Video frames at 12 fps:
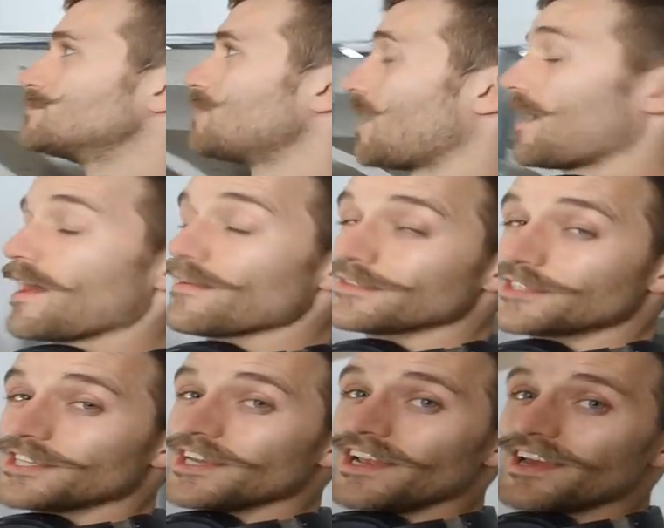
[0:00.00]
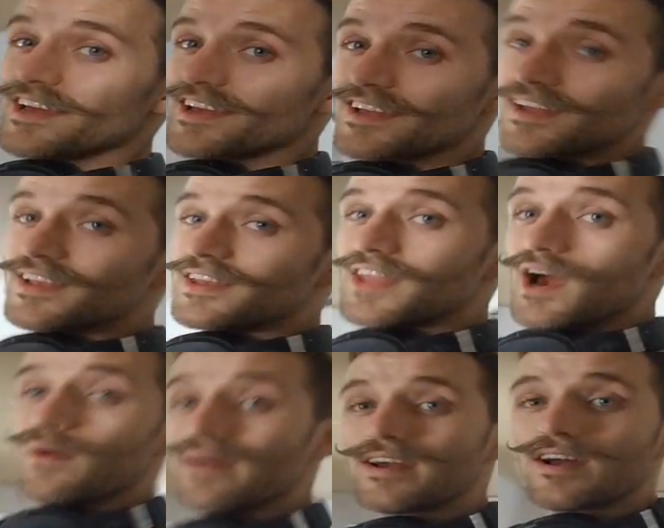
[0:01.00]
I have a ceiling! Now
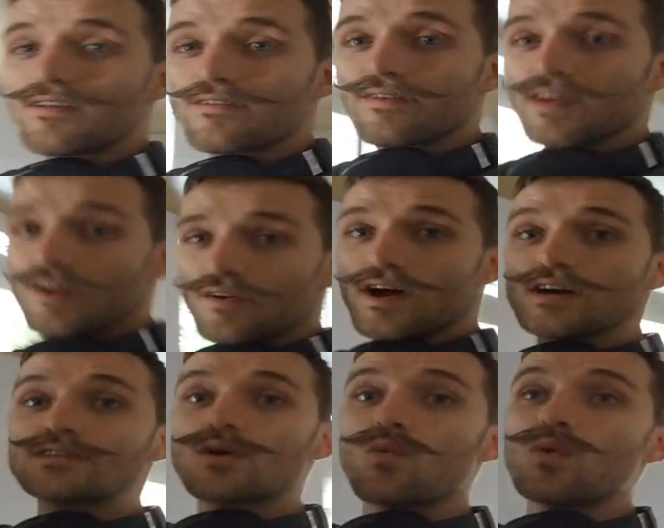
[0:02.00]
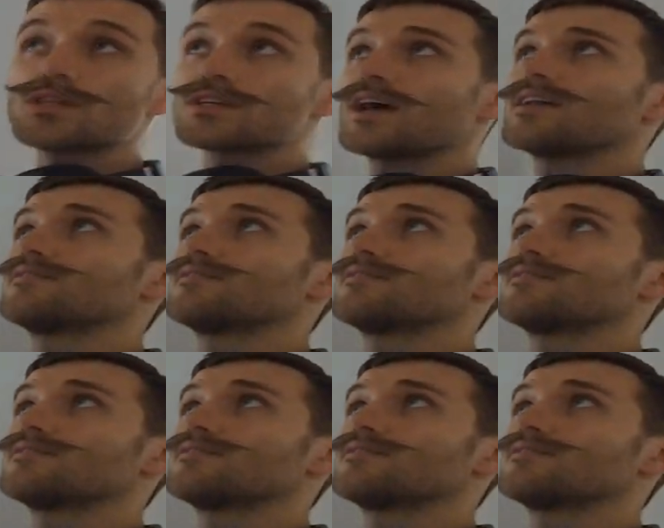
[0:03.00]
I gotta figure out what kind